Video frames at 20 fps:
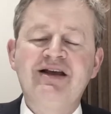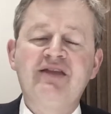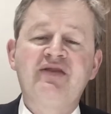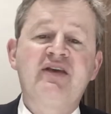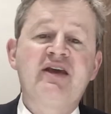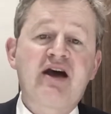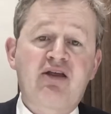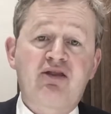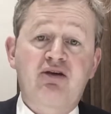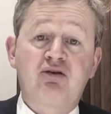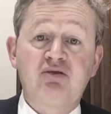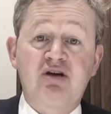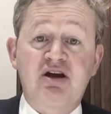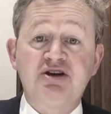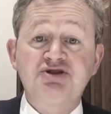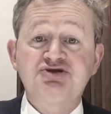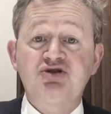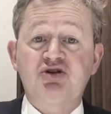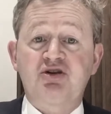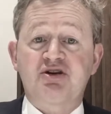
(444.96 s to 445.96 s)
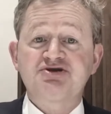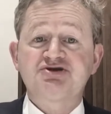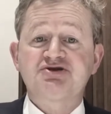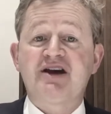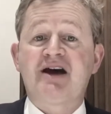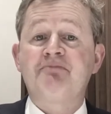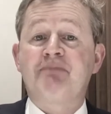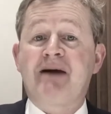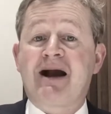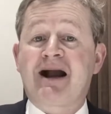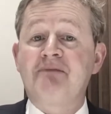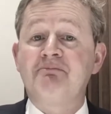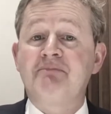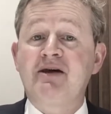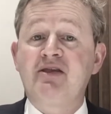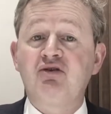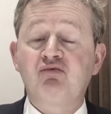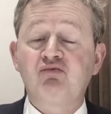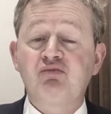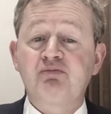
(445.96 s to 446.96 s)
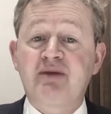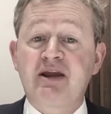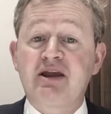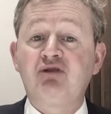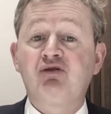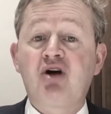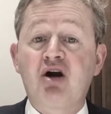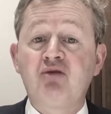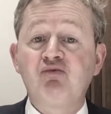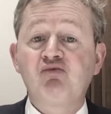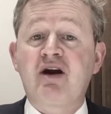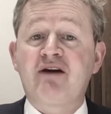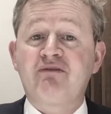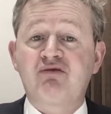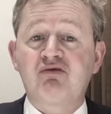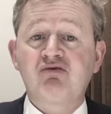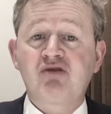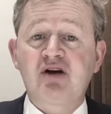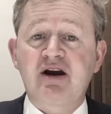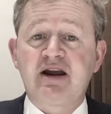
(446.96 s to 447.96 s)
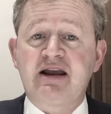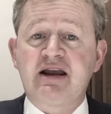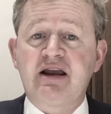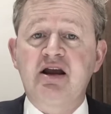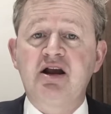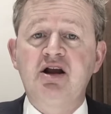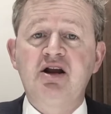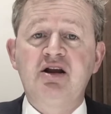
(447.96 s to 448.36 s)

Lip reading: The other is you've got to step back and be your own referee,